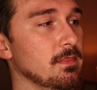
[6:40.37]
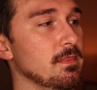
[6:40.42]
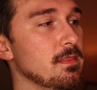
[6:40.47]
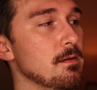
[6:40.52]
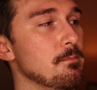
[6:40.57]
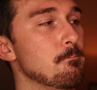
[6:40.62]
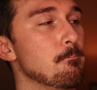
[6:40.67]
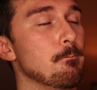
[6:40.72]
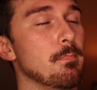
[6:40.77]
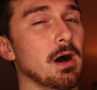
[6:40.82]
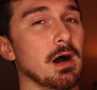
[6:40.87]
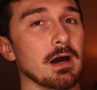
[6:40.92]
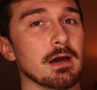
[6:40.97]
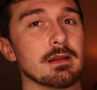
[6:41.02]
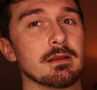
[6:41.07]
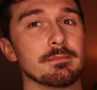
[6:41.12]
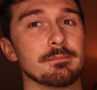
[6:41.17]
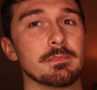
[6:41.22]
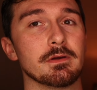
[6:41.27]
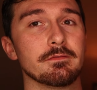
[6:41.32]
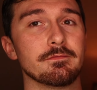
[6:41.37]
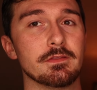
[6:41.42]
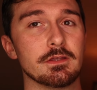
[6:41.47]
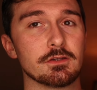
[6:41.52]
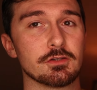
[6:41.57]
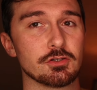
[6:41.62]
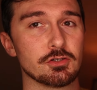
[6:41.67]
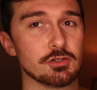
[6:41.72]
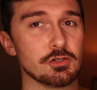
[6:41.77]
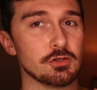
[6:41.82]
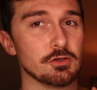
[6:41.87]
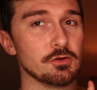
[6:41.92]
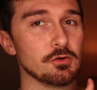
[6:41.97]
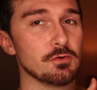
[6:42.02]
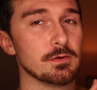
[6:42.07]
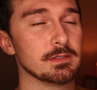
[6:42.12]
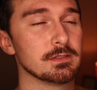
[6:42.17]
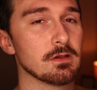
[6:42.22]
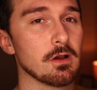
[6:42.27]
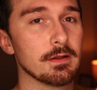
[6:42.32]
The bottom of the shoe
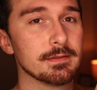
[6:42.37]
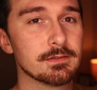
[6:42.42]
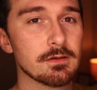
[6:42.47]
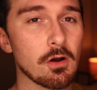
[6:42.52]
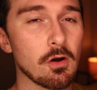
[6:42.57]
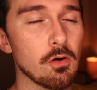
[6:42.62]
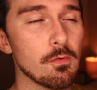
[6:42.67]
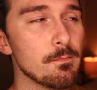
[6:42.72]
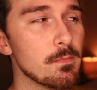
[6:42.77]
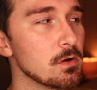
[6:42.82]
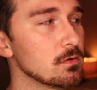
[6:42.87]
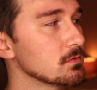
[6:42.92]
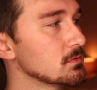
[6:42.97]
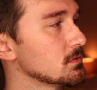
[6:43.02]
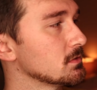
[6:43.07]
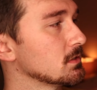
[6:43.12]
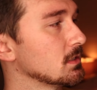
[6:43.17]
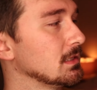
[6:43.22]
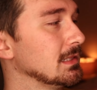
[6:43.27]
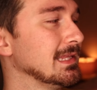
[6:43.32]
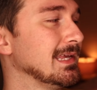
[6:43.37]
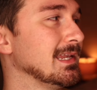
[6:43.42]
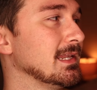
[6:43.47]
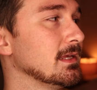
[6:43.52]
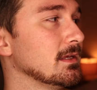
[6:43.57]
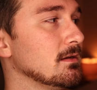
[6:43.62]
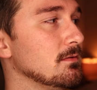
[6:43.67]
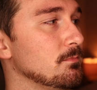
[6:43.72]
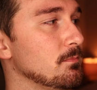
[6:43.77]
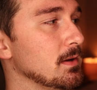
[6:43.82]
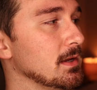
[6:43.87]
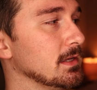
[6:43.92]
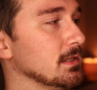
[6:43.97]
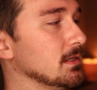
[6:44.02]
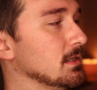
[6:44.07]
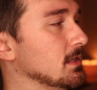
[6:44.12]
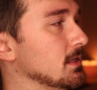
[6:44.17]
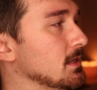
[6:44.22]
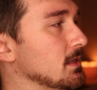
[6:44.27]
is, it's almost cleated, but